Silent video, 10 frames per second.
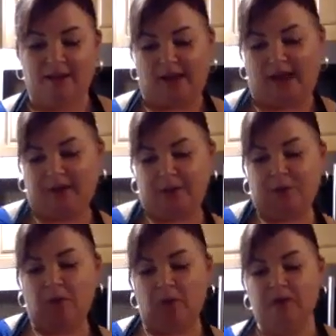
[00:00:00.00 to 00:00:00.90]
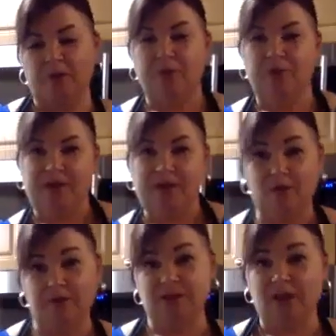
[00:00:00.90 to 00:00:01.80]
I'm gonna pour the pudding
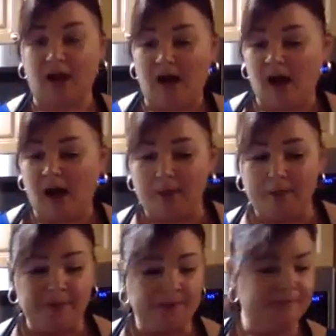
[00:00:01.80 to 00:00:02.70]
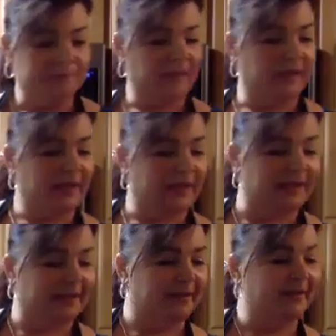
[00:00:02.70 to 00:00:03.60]
over top
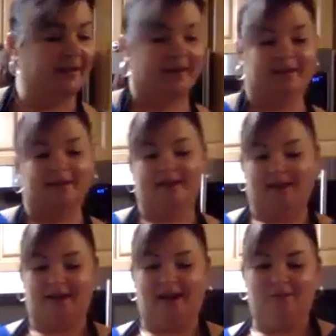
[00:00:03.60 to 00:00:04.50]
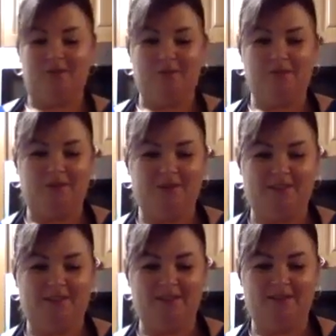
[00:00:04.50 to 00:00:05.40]
and then, and I will be
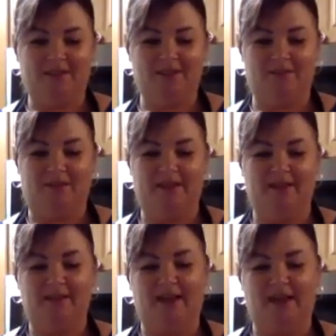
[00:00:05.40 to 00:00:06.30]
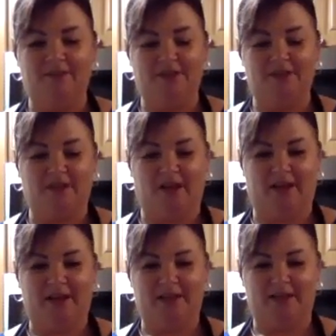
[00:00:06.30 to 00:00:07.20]
posting this recipe, I've just got
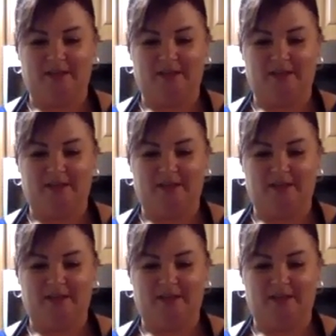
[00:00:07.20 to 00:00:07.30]
it